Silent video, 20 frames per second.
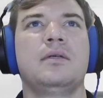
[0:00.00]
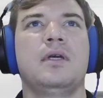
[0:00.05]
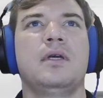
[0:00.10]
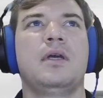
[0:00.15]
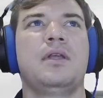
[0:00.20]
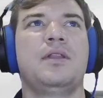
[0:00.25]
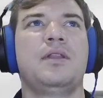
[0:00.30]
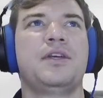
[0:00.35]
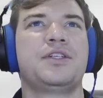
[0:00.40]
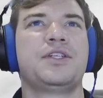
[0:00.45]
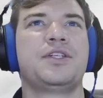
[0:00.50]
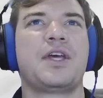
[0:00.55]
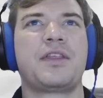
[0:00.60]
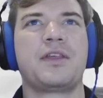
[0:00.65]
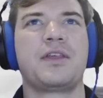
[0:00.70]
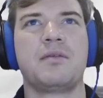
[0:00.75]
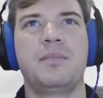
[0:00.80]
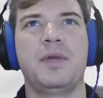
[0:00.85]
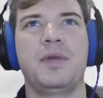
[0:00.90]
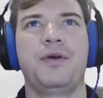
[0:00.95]
there's
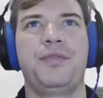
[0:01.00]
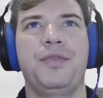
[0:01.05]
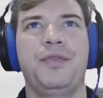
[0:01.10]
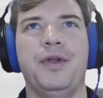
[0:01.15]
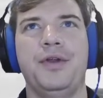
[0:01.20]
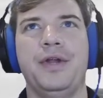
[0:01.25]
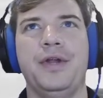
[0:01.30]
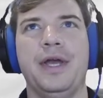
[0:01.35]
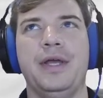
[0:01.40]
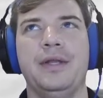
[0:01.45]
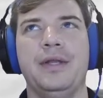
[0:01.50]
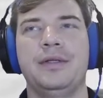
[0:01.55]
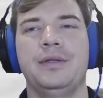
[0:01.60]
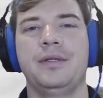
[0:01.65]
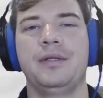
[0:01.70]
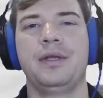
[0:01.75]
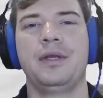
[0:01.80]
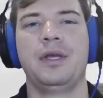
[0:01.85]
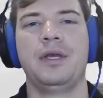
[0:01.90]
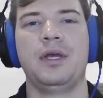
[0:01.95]
nothing built there yet,
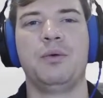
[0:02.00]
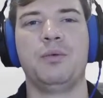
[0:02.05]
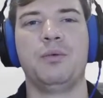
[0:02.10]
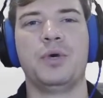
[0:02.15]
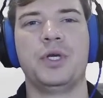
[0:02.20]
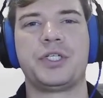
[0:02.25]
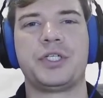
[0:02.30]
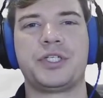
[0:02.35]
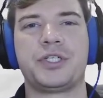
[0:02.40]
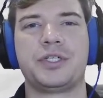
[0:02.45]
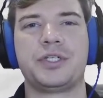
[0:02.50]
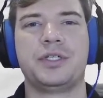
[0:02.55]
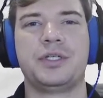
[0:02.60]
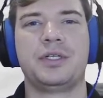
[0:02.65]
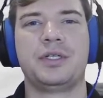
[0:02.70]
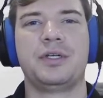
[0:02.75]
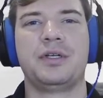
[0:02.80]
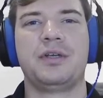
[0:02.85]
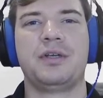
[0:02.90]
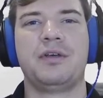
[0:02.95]
which
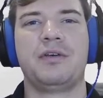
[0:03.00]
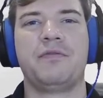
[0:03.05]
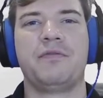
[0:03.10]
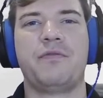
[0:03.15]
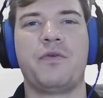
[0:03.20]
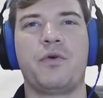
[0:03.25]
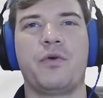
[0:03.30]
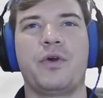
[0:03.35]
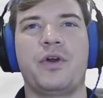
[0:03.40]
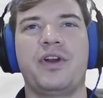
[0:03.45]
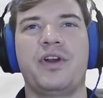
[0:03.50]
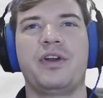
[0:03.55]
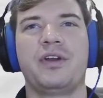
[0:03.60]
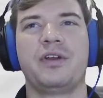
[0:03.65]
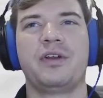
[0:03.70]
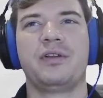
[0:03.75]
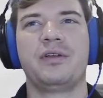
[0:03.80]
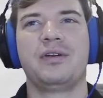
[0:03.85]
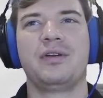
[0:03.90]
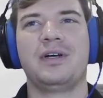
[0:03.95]
for
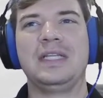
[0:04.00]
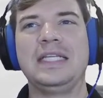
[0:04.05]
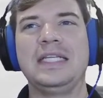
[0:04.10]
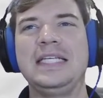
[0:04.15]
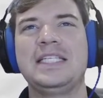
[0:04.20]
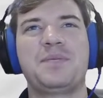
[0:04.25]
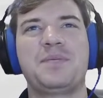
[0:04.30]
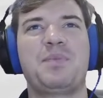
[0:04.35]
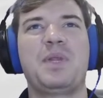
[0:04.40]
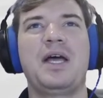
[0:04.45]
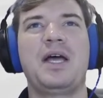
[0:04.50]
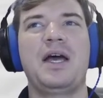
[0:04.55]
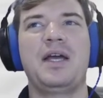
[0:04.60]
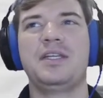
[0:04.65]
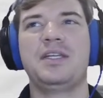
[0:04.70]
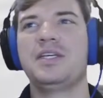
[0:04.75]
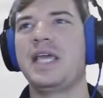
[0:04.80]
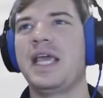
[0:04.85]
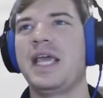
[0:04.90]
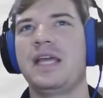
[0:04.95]
a lease plot,
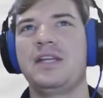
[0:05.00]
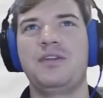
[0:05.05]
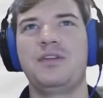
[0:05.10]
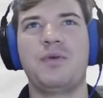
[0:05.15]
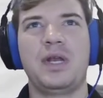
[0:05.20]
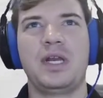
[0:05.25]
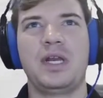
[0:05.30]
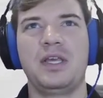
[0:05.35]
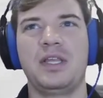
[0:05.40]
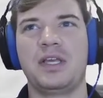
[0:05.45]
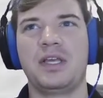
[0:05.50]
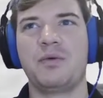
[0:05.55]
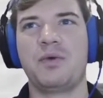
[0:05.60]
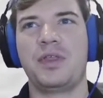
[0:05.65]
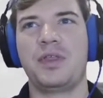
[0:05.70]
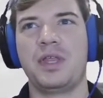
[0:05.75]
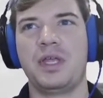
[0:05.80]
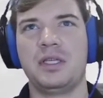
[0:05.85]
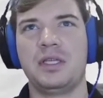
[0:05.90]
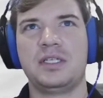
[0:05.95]
you can't do anything with
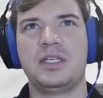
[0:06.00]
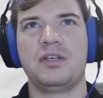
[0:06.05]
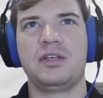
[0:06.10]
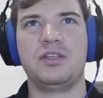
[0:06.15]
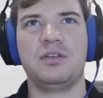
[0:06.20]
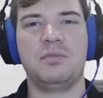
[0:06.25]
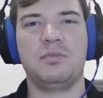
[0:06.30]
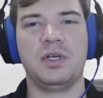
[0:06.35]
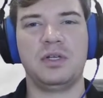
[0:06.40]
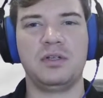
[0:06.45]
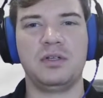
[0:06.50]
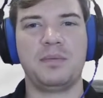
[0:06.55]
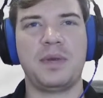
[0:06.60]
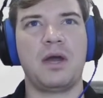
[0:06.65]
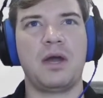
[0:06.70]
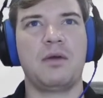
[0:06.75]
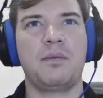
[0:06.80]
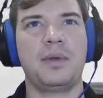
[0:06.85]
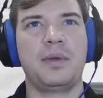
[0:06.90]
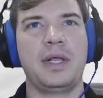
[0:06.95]
it until you build your
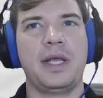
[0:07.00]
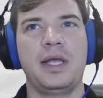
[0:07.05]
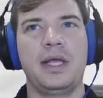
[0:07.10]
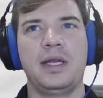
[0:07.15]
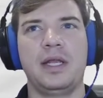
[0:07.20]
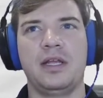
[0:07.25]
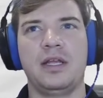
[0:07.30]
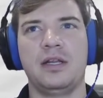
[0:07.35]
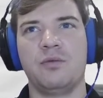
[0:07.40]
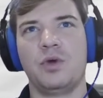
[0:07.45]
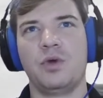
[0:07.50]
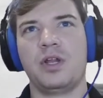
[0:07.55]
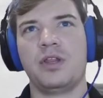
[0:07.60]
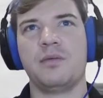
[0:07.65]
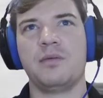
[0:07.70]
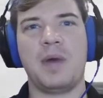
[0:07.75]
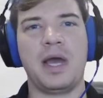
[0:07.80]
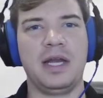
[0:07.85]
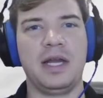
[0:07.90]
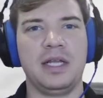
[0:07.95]
power plant and one of the
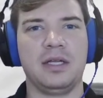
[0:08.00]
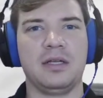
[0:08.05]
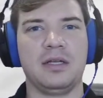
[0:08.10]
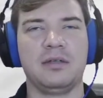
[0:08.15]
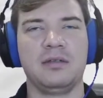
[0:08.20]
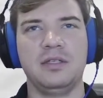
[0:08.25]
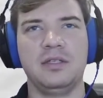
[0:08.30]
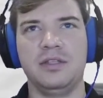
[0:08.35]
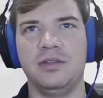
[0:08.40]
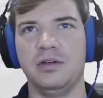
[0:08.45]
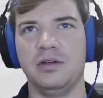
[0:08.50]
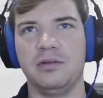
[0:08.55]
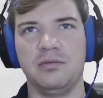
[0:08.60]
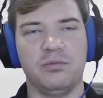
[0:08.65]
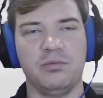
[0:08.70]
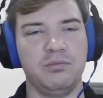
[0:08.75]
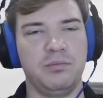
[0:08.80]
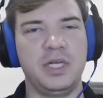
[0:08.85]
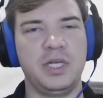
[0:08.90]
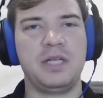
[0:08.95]
mining, either
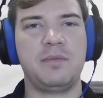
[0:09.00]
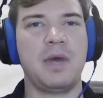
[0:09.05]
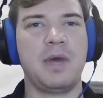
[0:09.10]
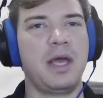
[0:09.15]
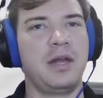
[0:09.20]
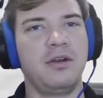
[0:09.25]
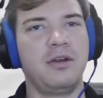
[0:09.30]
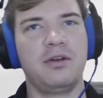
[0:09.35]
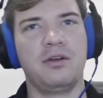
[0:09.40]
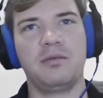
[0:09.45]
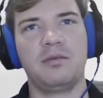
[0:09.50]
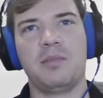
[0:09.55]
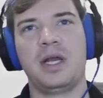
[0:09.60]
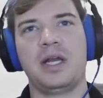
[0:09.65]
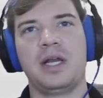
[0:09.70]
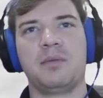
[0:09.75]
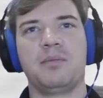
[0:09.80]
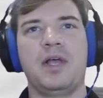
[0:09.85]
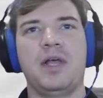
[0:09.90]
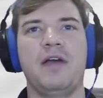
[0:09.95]
mini miner or
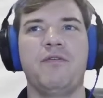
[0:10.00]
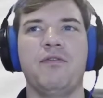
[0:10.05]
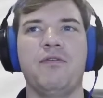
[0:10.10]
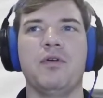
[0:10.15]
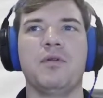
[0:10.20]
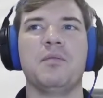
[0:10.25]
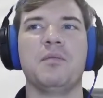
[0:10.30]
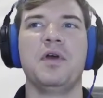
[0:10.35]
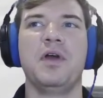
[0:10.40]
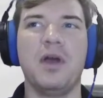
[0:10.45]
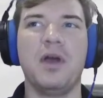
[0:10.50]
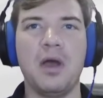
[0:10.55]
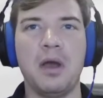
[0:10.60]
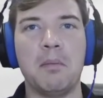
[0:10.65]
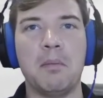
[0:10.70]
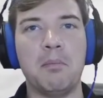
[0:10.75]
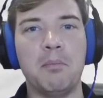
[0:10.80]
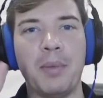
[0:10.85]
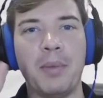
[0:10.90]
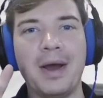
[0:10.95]
mining platform.
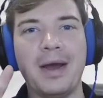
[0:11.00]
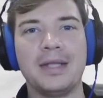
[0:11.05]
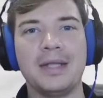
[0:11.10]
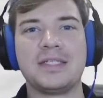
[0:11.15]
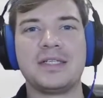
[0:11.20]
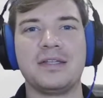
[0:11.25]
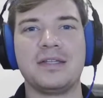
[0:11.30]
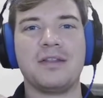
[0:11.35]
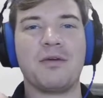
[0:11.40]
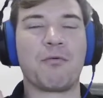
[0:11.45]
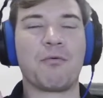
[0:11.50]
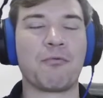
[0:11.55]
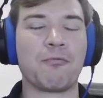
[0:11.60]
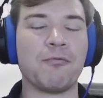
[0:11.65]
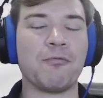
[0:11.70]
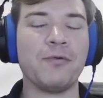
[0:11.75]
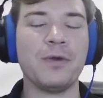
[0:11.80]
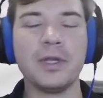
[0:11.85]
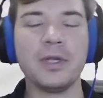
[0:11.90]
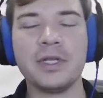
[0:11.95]
But the
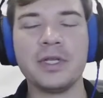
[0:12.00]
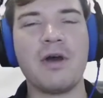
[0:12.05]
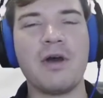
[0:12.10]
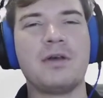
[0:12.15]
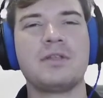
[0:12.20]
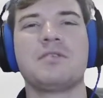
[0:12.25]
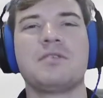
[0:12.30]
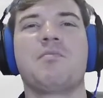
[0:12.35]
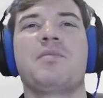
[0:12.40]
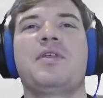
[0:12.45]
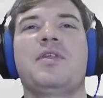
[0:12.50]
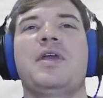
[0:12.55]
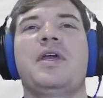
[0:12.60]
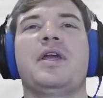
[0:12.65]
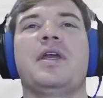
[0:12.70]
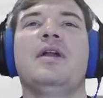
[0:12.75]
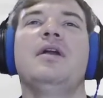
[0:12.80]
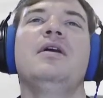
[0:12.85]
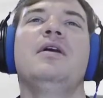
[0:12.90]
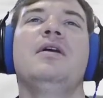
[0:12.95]
really awesome
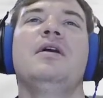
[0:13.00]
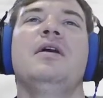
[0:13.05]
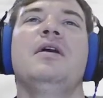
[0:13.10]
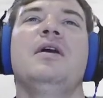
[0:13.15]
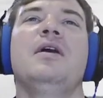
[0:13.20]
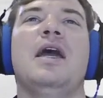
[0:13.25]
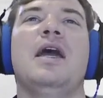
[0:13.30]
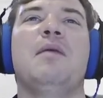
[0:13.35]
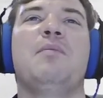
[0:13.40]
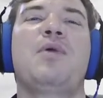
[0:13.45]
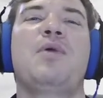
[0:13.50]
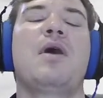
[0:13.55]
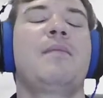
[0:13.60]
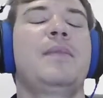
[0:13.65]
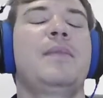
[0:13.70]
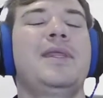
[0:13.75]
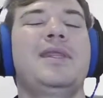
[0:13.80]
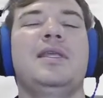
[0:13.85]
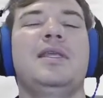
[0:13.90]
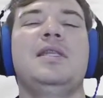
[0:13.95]
thing, and probably
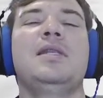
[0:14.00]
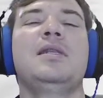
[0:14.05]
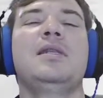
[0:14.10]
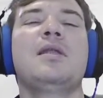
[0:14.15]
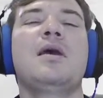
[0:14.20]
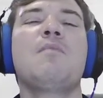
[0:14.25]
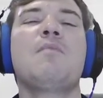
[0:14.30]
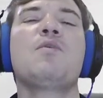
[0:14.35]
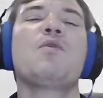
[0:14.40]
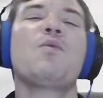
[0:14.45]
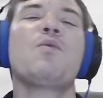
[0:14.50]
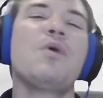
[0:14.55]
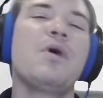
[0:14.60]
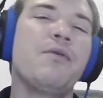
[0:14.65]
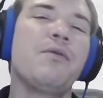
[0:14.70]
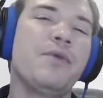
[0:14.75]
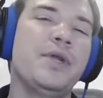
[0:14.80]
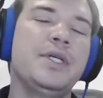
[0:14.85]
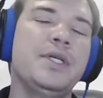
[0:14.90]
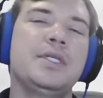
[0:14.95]
the number one
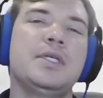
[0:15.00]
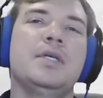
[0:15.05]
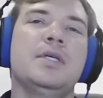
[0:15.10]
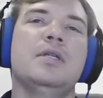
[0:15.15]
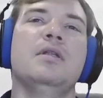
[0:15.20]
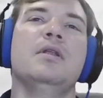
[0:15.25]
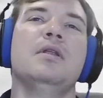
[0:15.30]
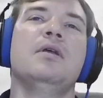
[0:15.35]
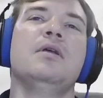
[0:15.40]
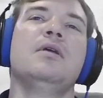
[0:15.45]
reason